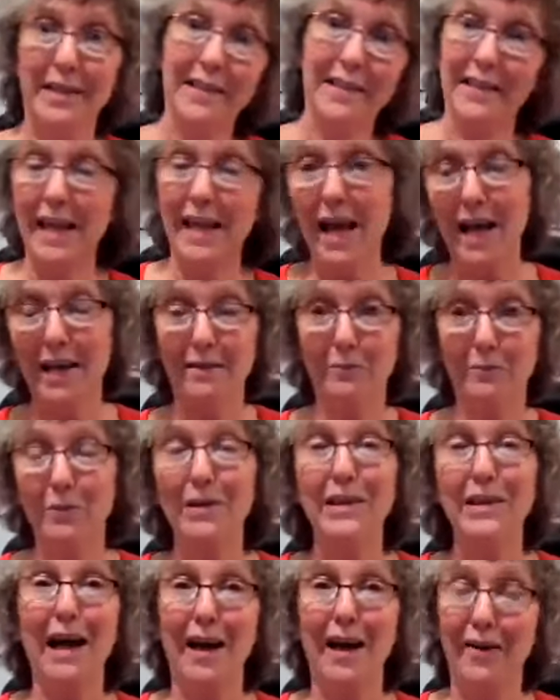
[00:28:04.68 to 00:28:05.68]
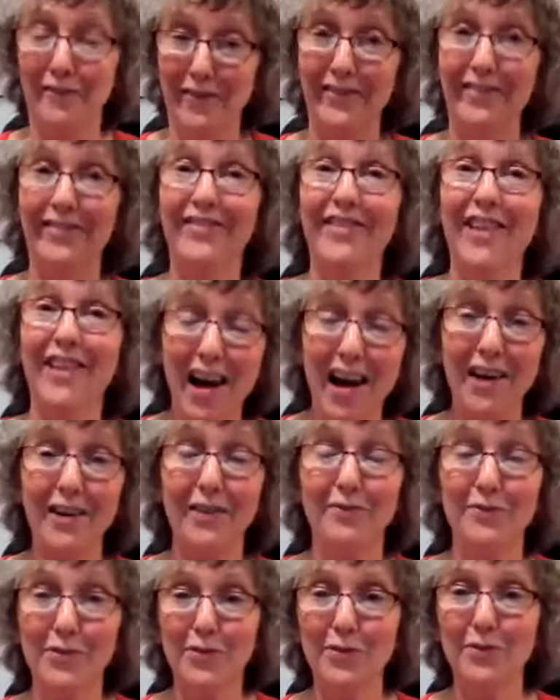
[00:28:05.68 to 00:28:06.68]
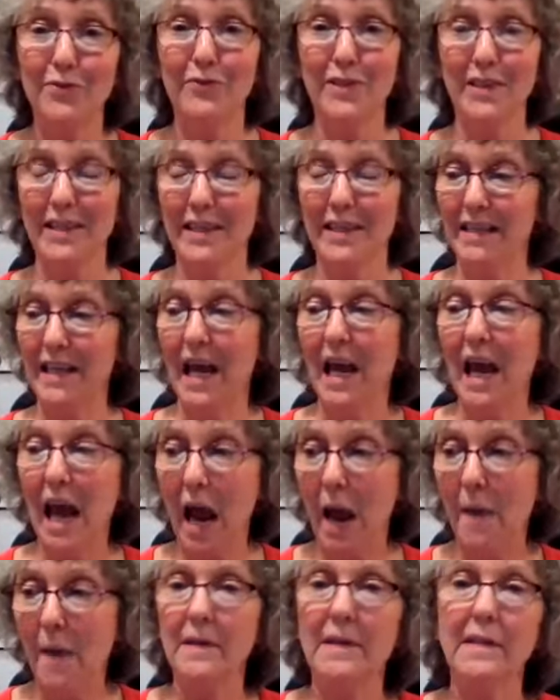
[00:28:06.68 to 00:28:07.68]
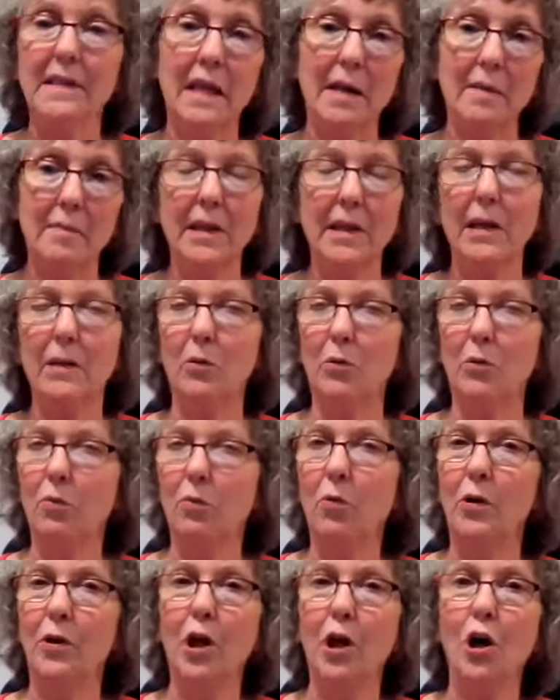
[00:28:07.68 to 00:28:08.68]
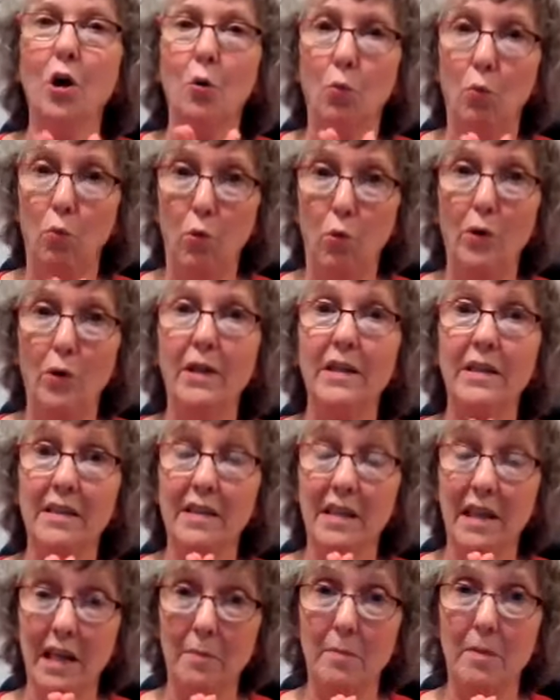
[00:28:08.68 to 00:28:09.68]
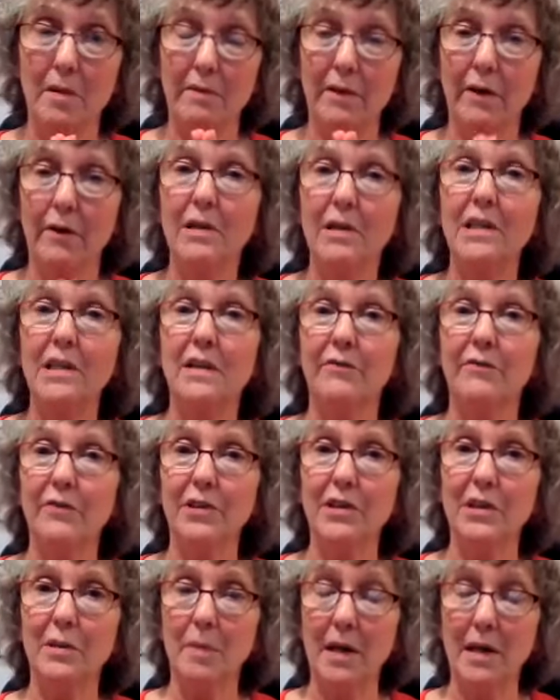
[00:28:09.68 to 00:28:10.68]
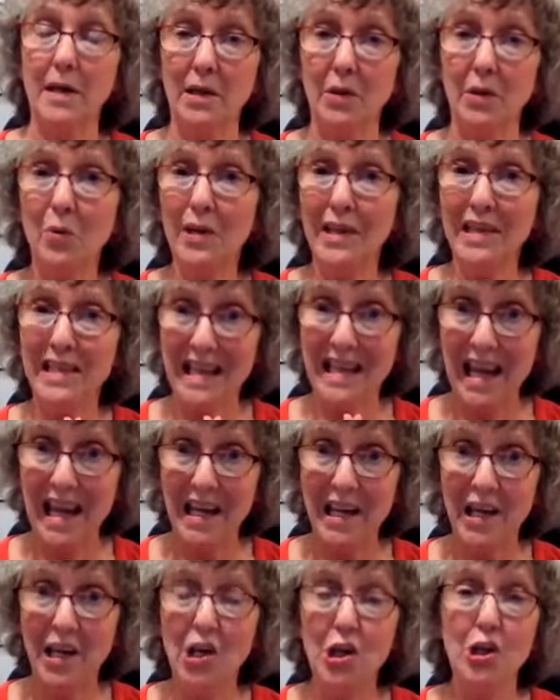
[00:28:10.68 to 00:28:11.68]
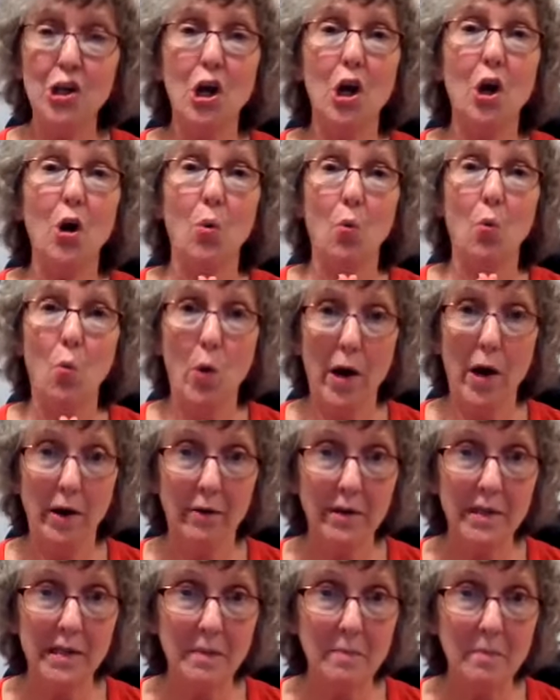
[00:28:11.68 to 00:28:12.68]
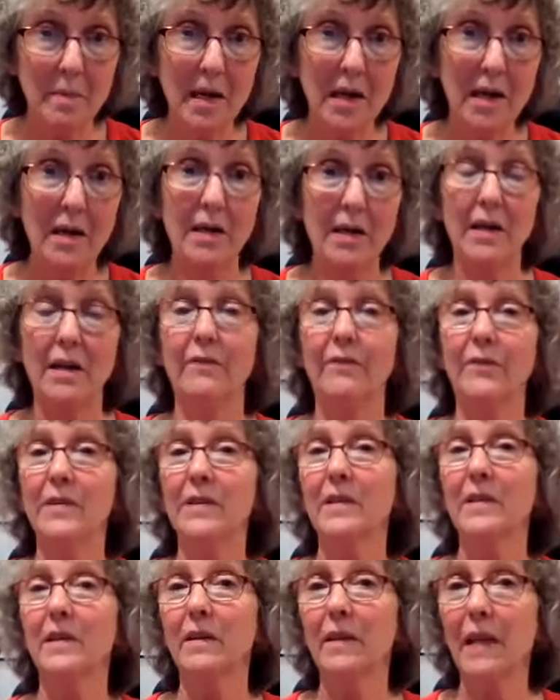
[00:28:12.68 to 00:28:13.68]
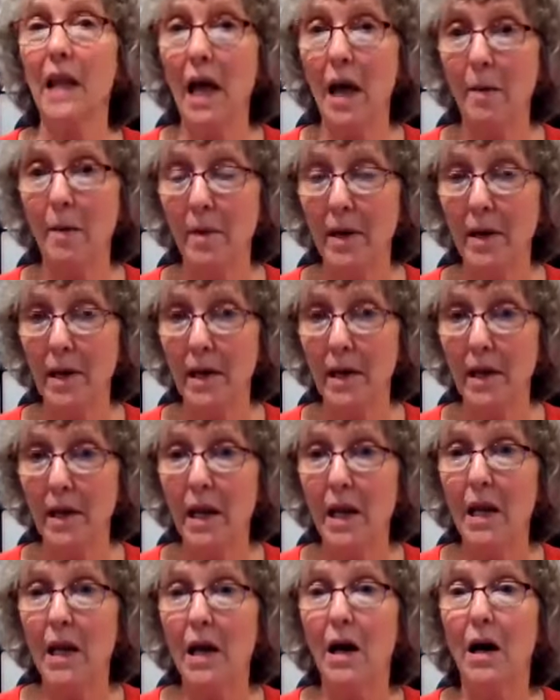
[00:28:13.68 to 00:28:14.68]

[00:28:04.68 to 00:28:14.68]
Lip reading: this, that. We have a lot of surfaces. And the same thing with wood. Wood can be very different depending on its age, where it's made, if it's a laminate,